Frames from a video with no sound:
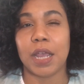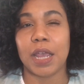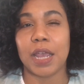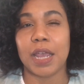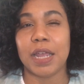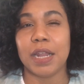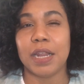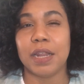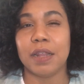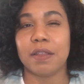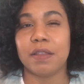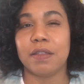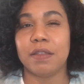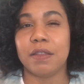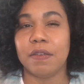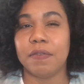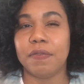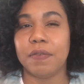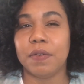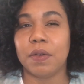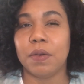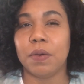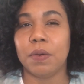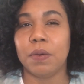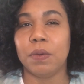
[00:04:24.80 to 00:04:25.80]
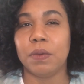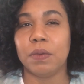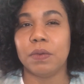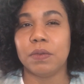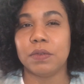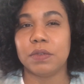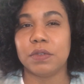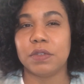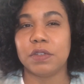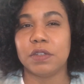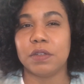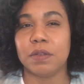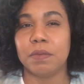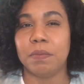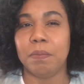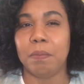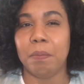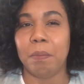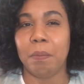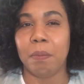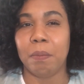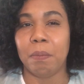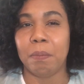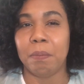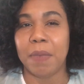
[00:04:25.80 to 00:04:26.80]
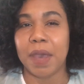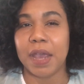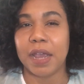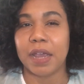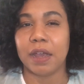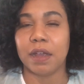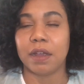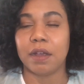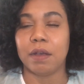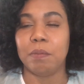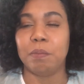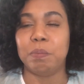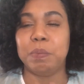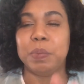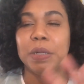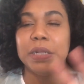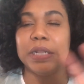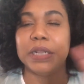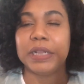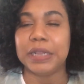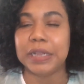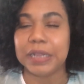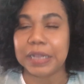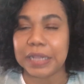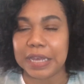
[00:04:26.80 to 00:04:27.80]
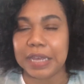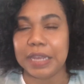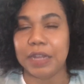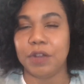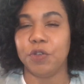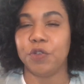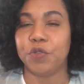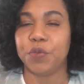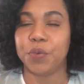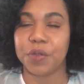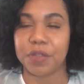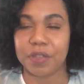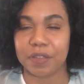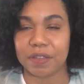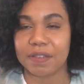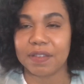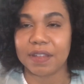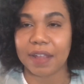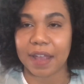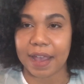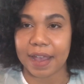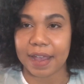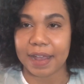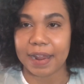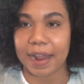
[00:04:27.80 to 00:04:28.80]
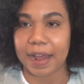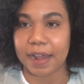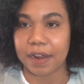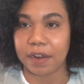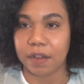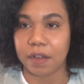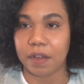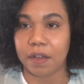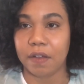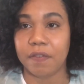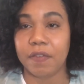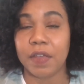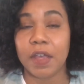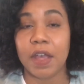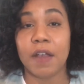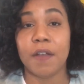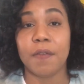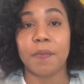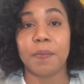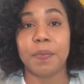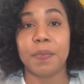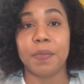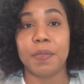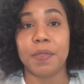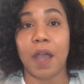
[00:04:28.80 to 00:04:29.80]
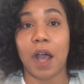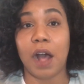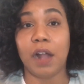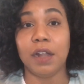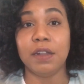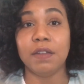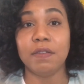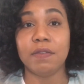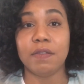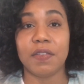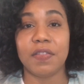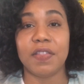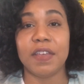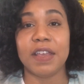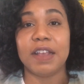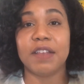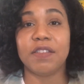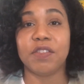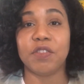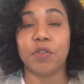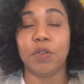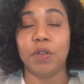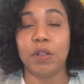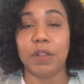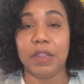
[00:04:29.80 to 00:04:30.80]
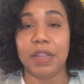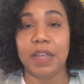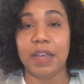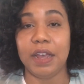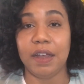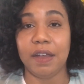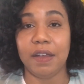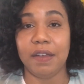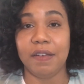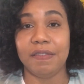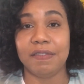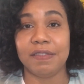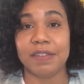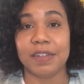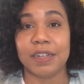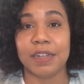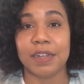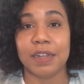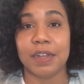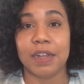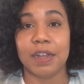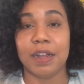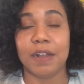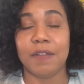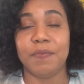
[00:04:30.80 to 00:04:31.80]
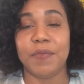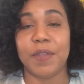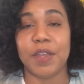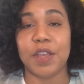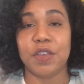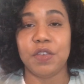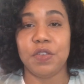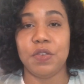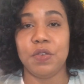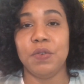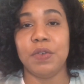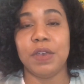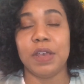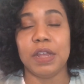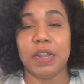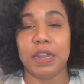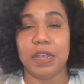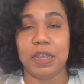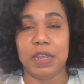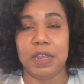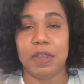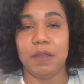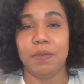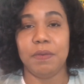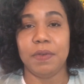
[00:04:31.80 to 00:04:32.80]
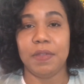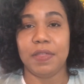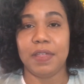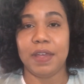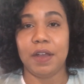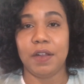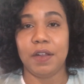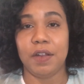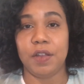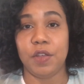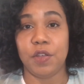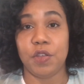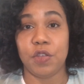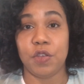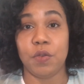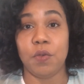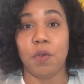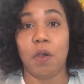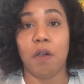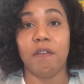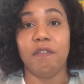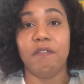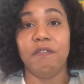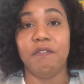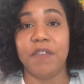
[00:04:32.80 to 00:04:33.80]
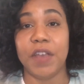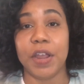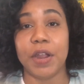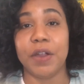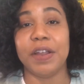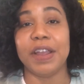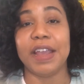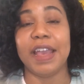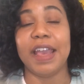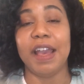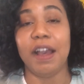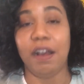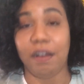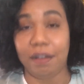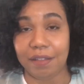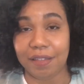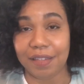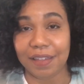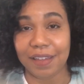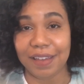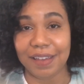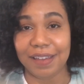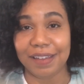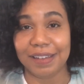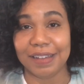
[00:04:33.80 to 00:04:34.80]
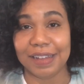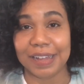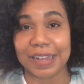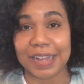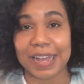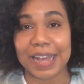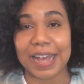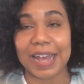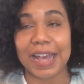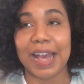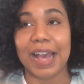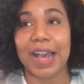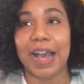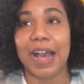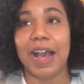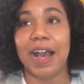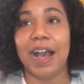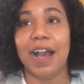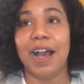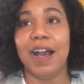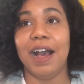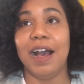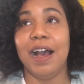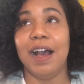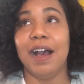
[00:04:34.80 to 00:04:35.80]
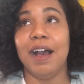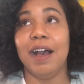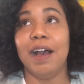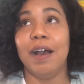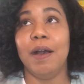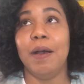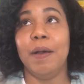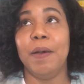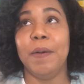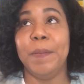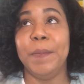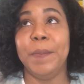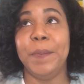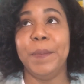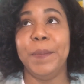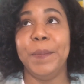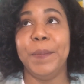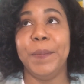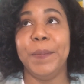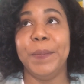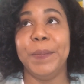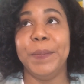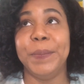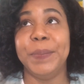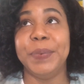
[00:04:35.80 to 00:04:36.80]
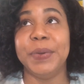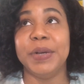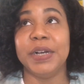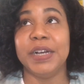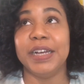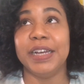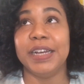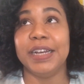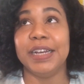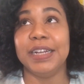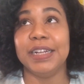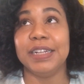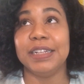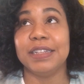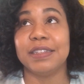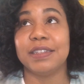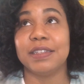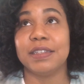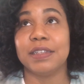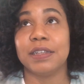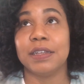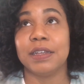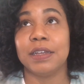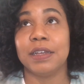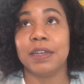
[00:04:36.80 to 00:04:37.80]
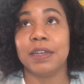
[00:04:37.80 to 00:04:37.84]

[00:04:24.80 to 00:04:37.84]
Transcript: it is difficult to make a complete nutritious diet out of. All of the things that are left that you can eat without issue are very healthy, but